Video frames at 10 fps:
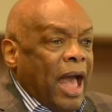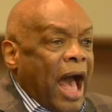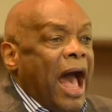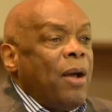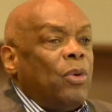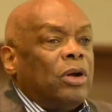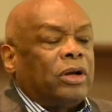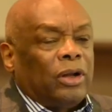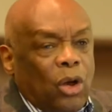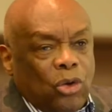I will
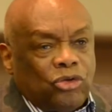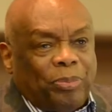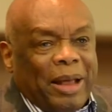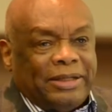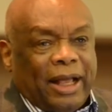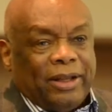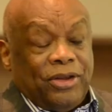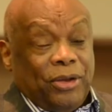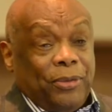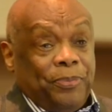close by
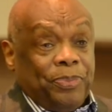telling you